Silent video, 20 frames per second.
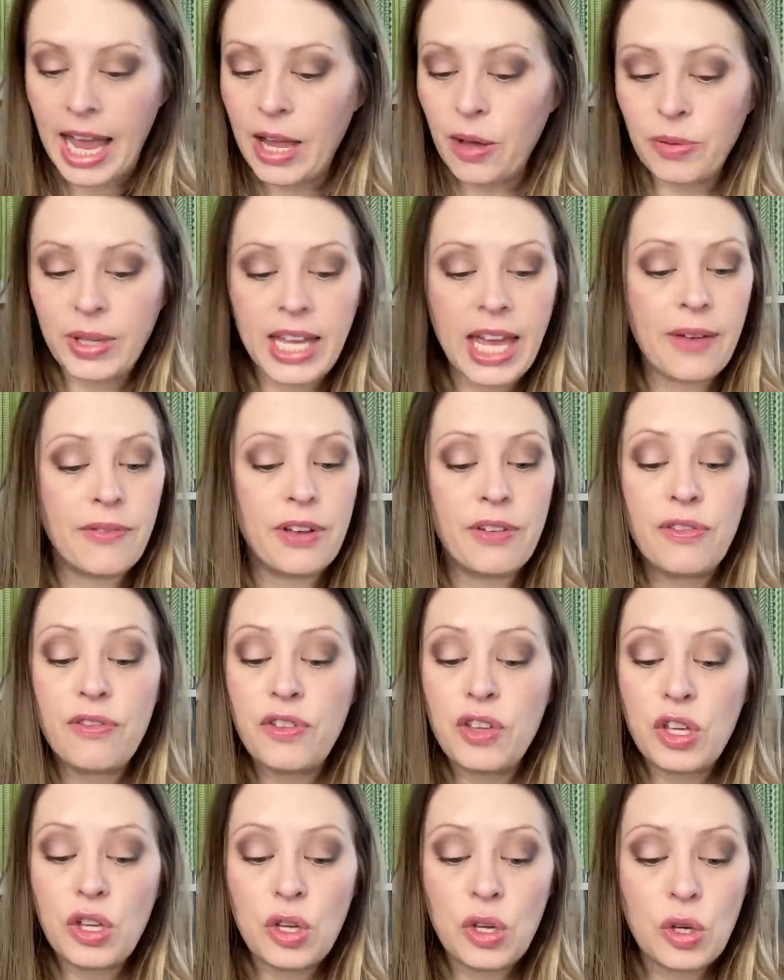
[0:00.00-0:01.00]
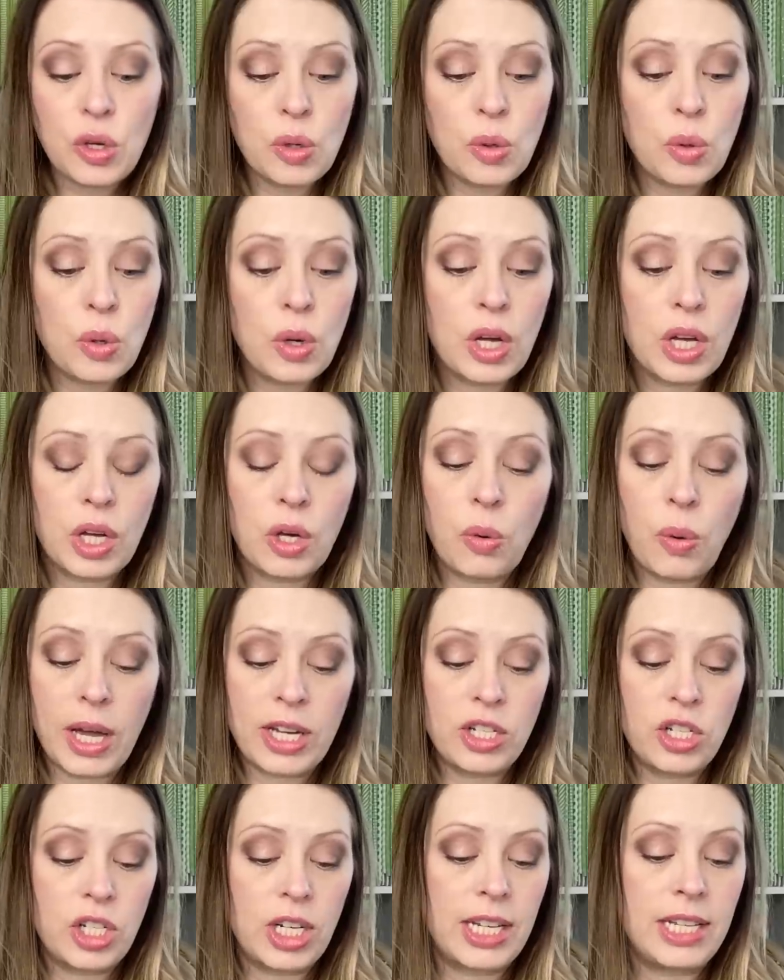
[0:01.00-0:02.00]
I only have a few
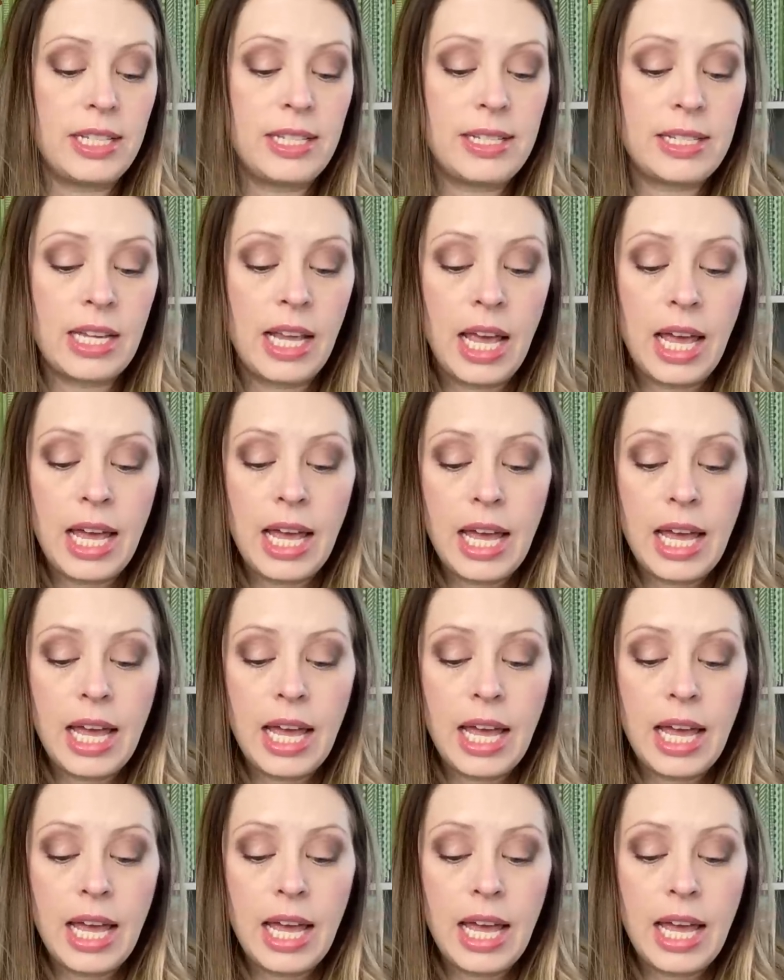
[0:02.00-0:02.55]
questions.